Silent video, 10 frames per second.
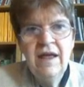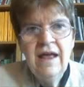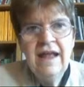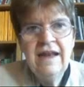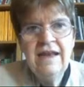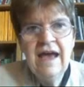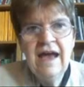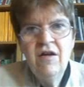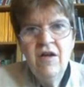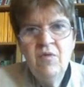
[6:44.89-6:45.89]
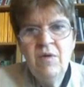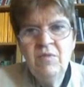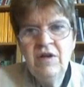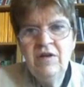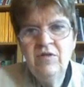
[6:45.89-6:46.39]
And now when we
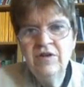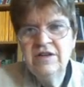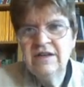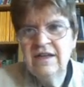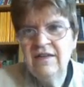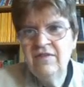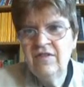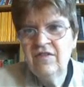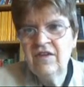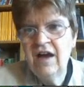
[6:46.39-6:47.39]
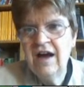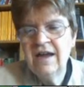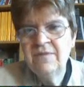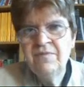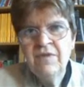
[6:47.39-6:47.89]
look at it in the sky,
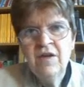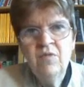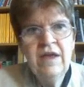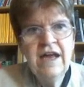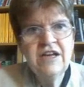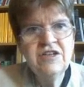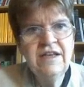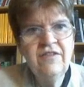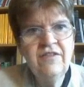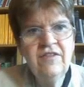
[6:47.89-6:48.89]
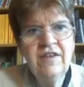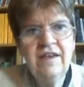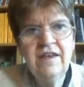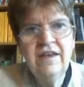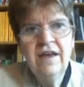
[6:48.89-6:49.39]
we actually see